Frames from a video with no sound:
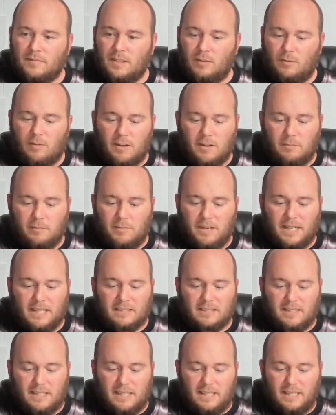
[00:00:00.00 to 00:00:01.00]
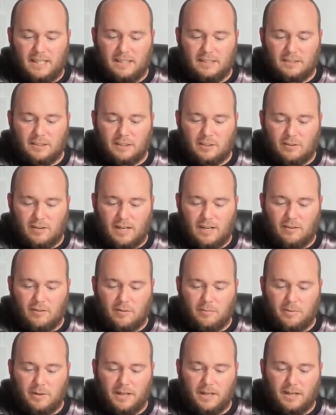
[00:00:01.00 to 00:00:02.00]
one of the biggest keys to credit
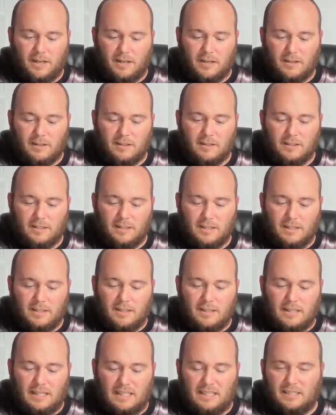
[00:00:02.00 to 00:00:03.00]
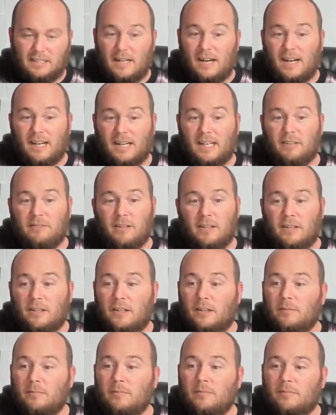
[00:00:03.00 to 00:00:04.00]
repair is not giving
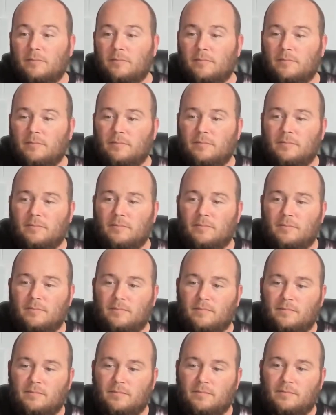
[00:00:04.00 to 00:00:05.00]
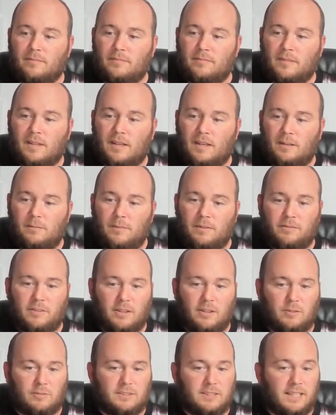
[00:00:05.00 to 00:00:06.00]
up. If you
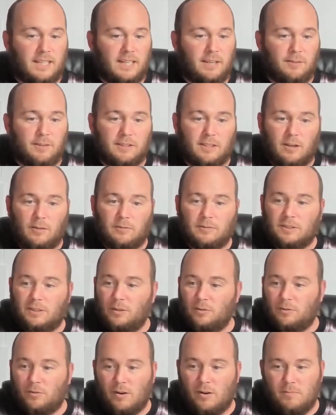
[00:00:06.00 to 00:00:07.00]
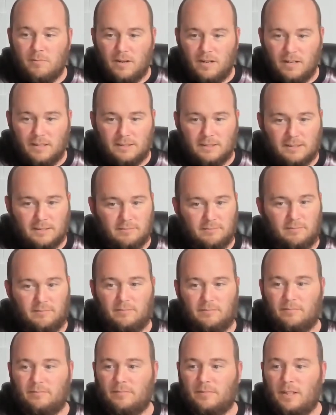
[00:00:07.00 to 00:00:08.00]
don't see any results 2-3 months,
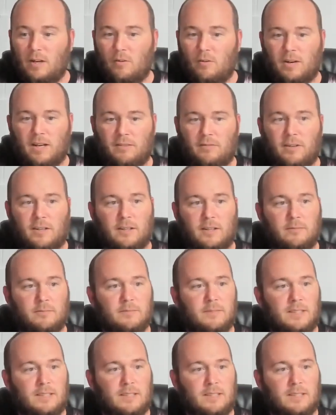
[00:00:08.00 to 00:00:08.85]
don't give up.